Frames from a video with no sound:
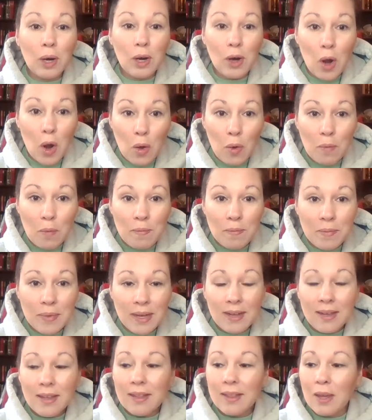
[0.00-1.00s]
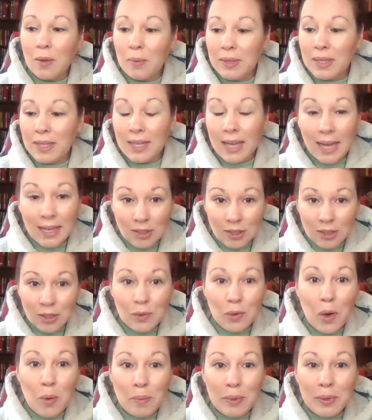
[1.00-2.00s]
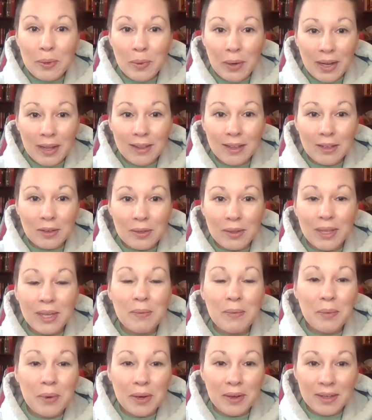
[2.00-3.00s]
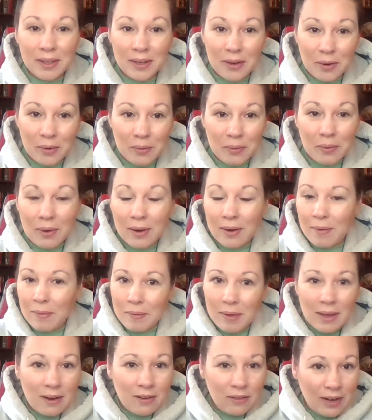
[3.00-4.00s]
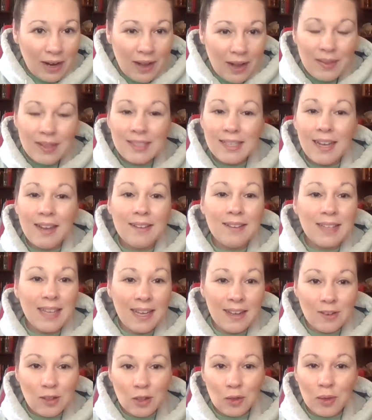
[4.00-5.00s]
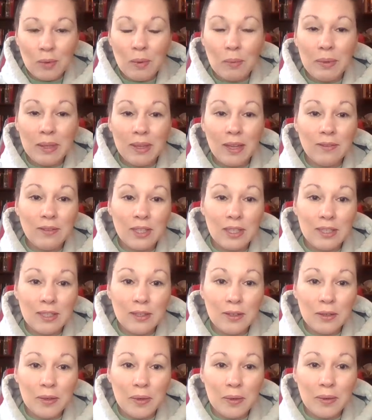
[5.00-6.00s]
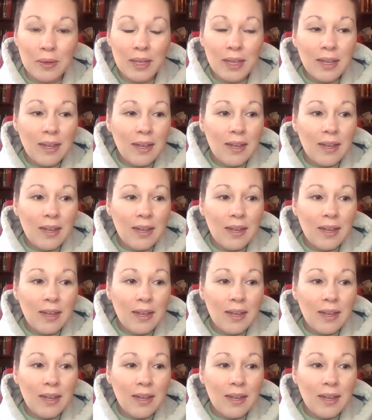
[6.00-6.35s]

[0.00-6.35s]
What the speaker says: who are home, that when the gates do open, quite literally, and we're around the town again doing what we love to do,